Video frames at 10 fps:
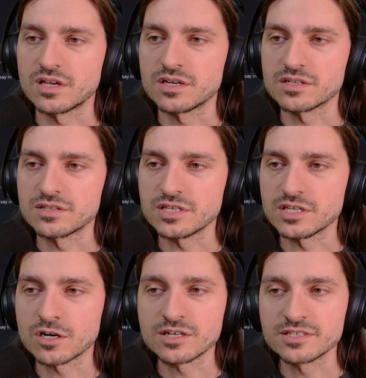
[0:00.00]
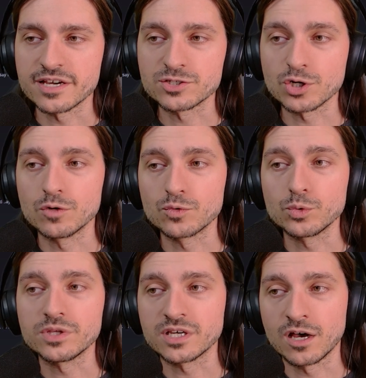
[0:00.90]
the card text
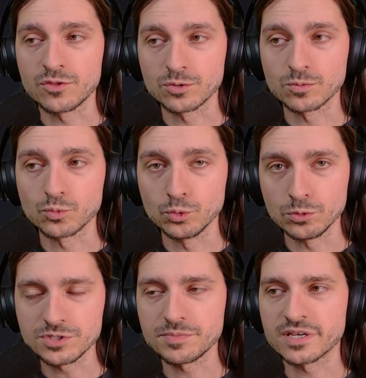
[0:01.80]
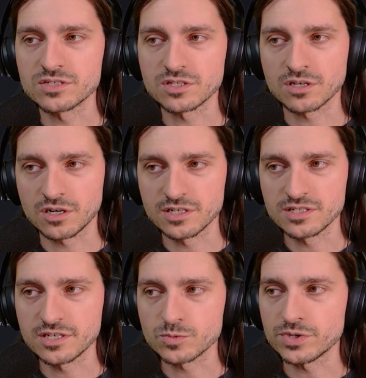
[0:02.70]
overruling other rules because the
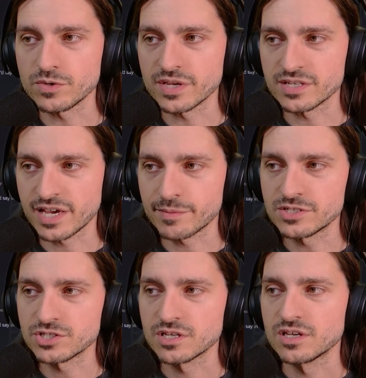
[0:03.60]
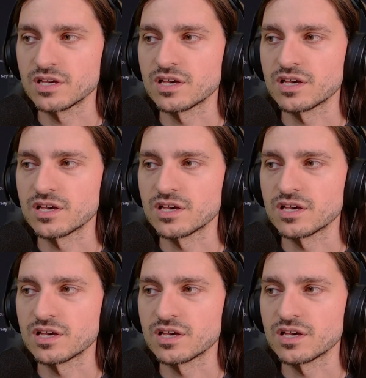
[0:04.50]
card says when you get damage,